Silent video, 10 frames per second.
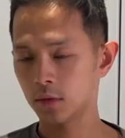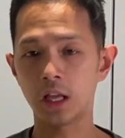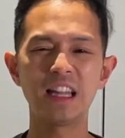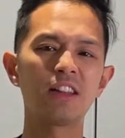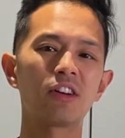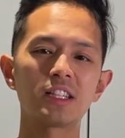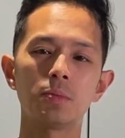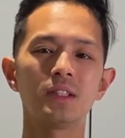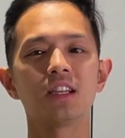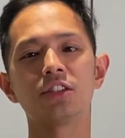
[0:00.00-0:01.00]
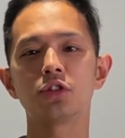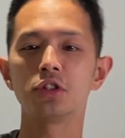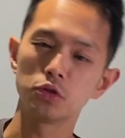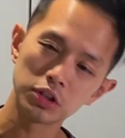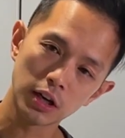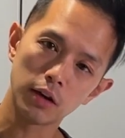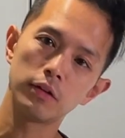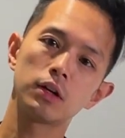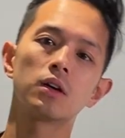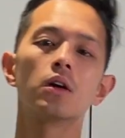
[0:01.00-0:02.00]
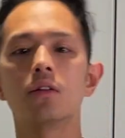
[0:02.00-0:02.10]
And the recipe says you can use sherry vinegar or